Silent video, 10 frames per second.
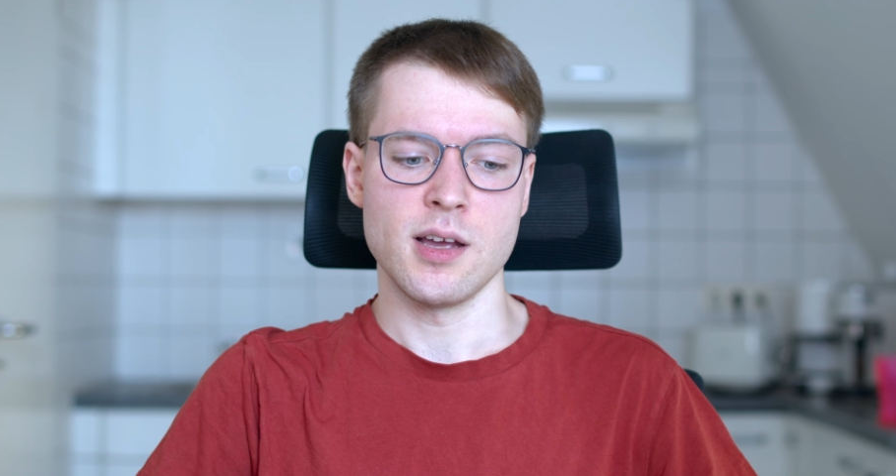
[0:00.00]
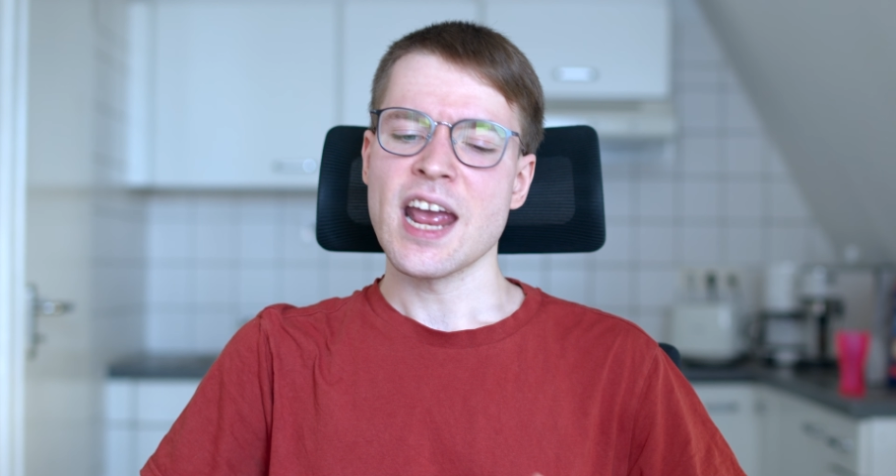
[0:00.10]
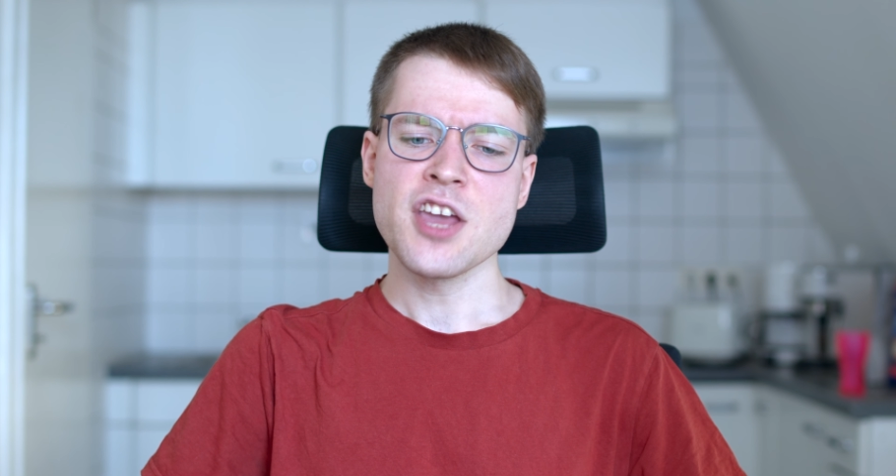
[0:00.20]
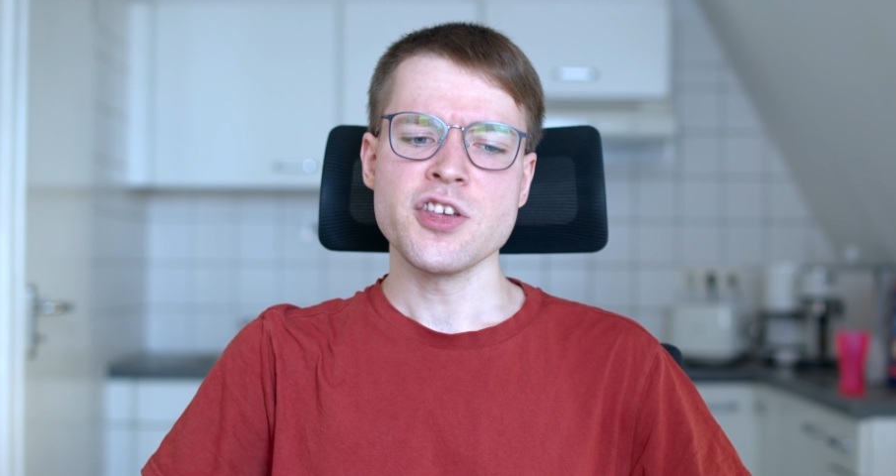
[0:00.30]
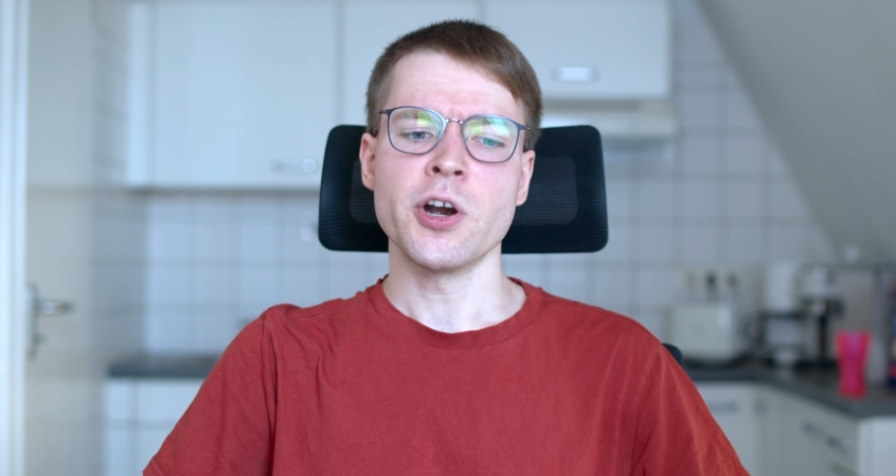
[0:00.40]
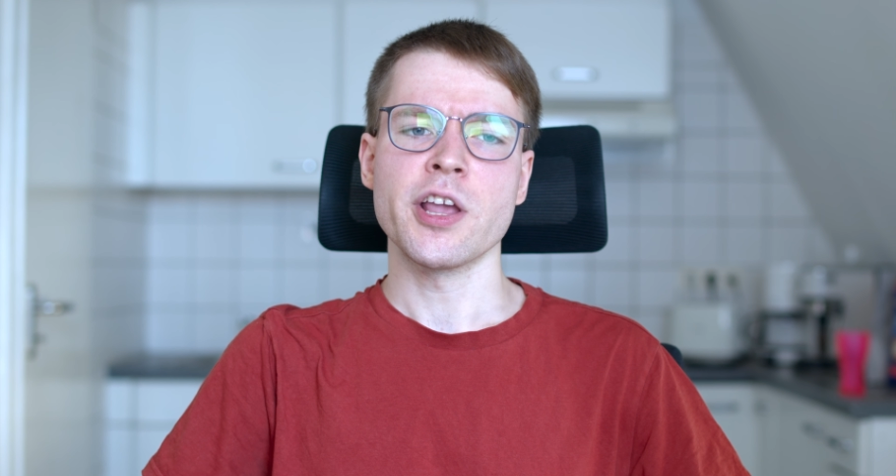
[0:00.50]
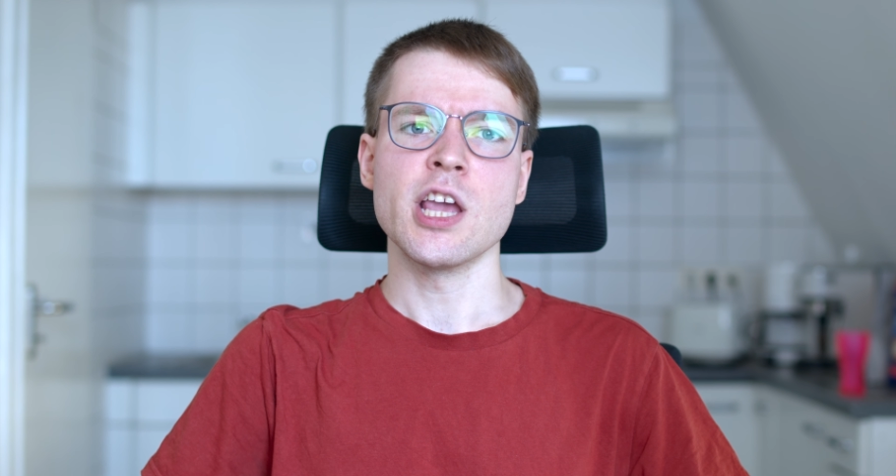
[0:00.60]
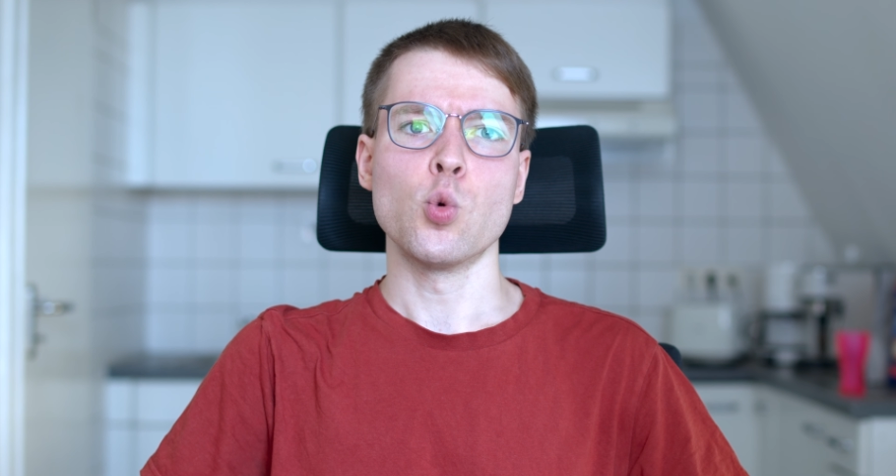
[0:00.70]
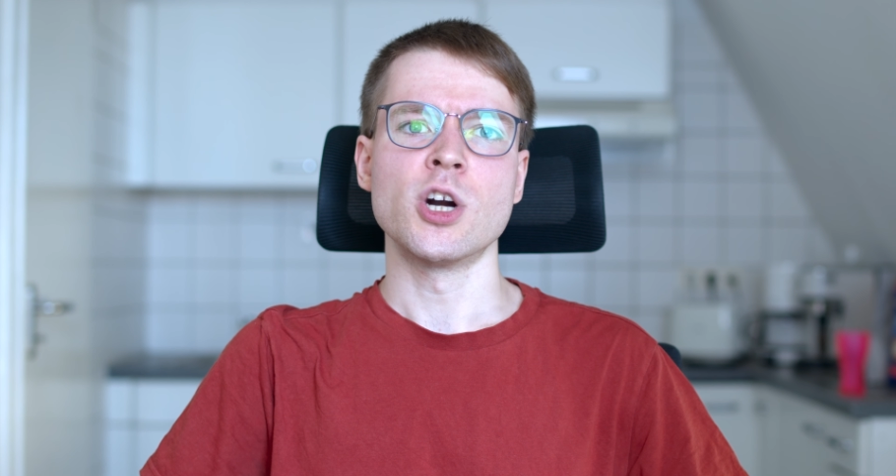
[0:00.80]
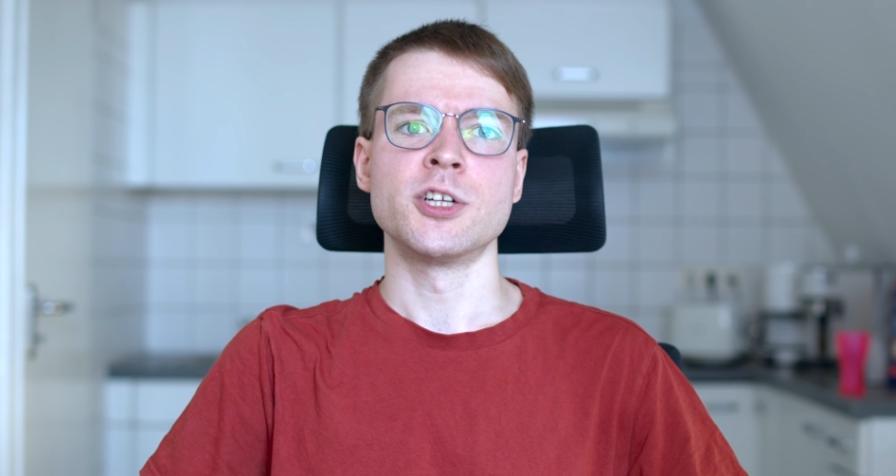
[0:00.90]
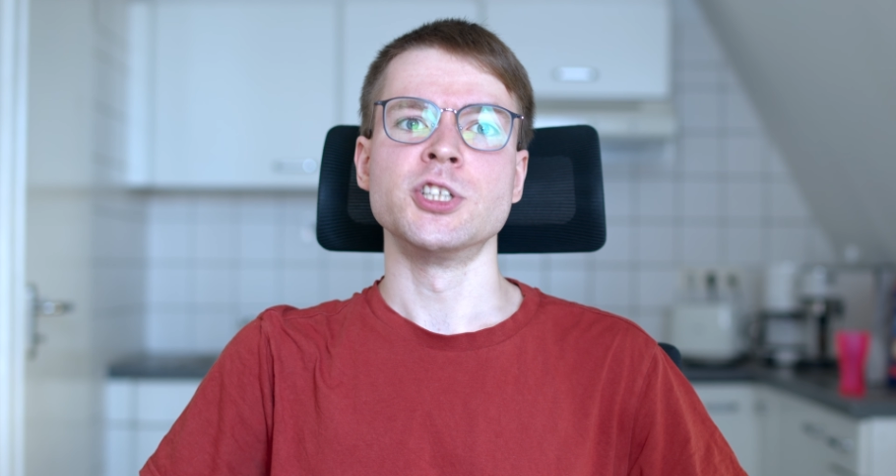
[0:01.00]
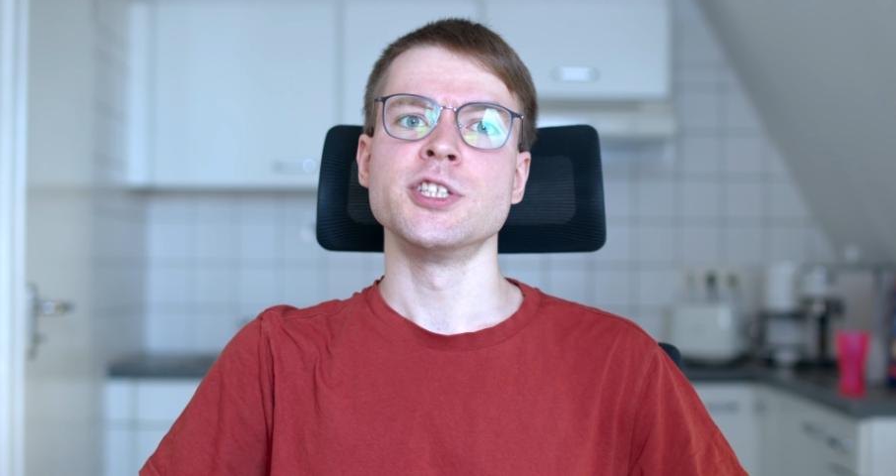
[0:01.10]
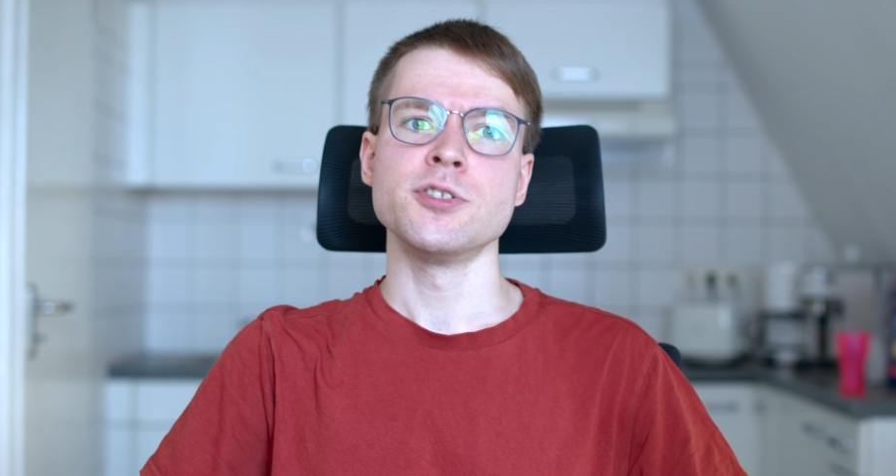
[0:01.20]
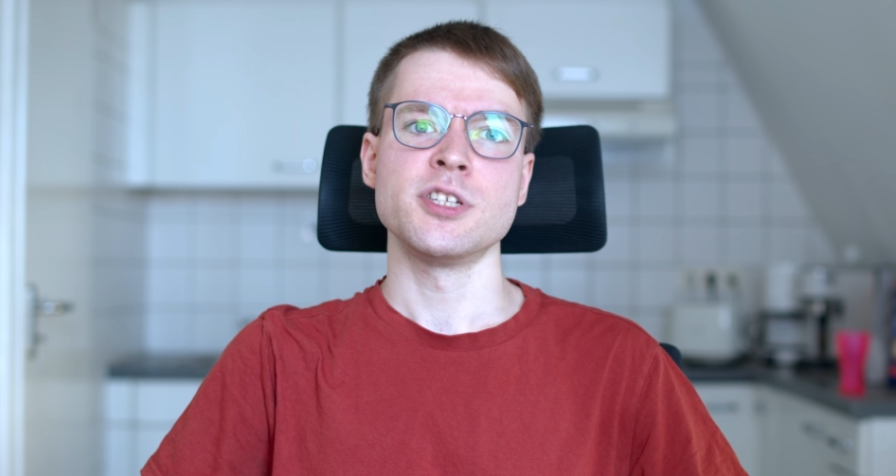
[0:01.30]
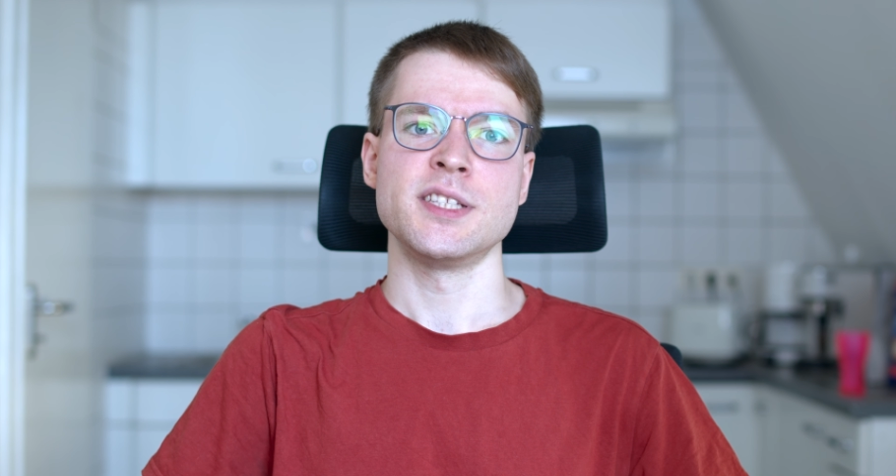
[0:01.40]
Either keyword
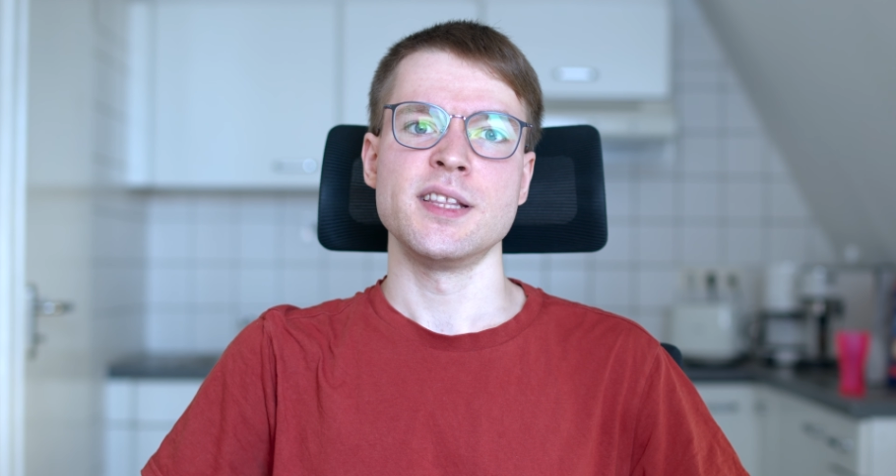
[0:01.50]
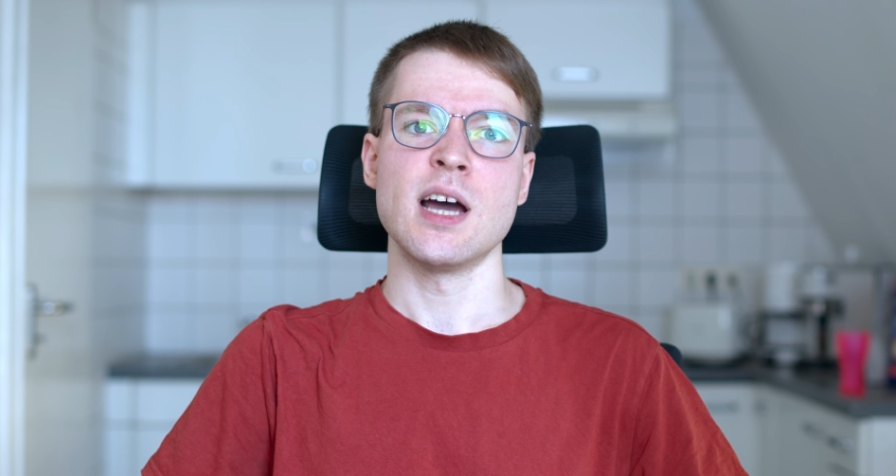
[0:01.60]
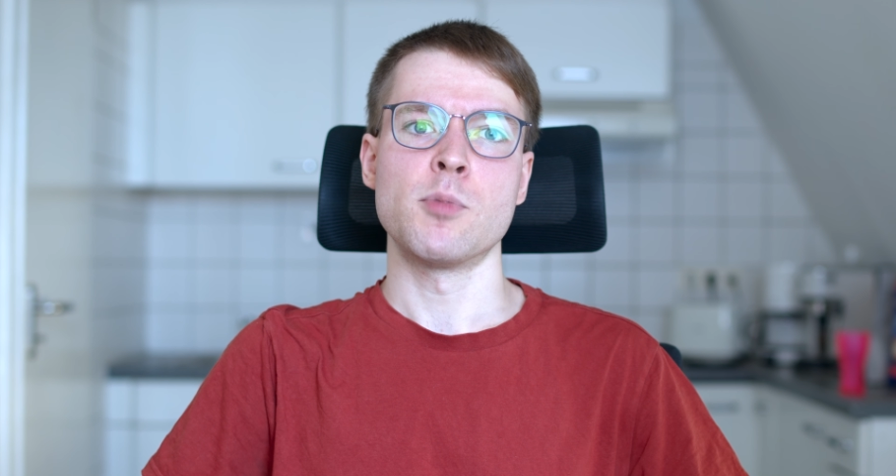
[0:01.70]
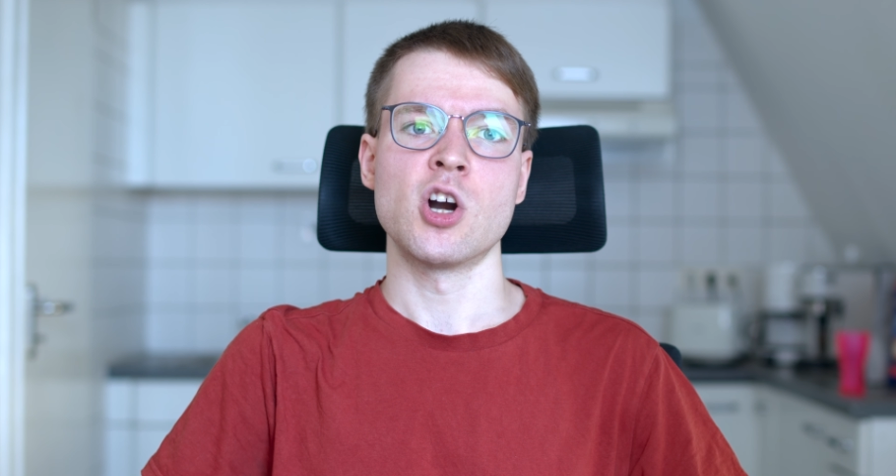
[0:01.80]
reduces the number